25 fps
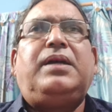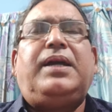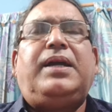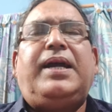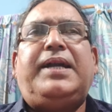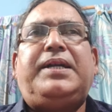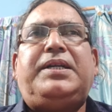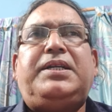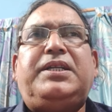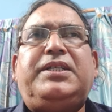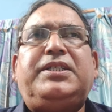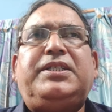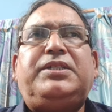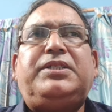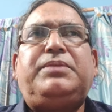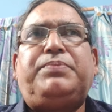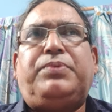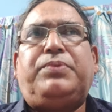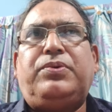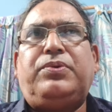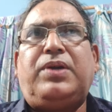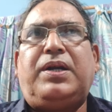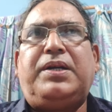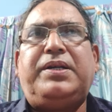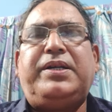at least
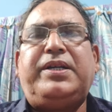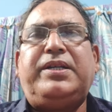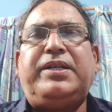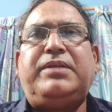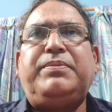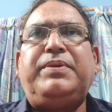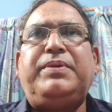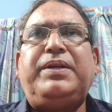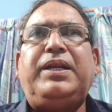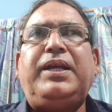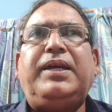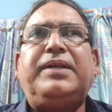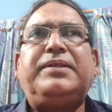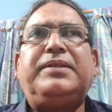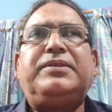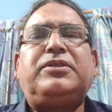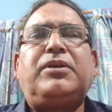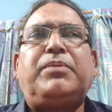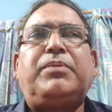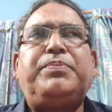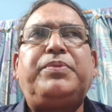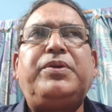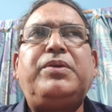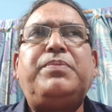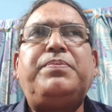400 millions
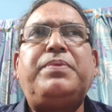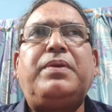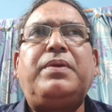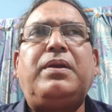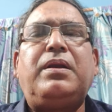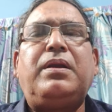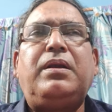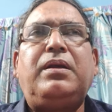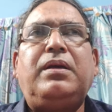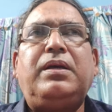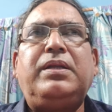of people